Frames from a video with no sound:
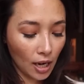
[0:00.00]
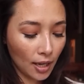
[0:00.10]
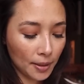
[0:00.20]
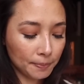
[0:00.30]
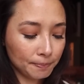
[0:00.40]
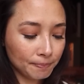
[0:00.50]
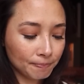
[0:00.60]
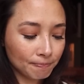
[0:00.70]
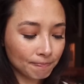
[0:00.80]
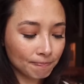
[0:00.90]

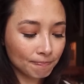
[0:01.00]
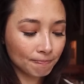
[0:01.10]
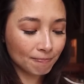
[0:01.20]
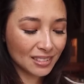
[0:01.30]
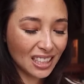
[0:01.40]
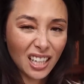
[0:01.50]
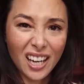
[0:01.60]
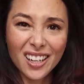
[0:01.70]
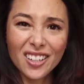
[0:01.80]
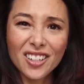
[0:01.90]

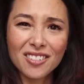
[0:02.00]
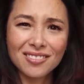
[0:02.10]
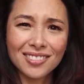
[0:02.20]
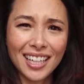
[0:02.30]
I don't know.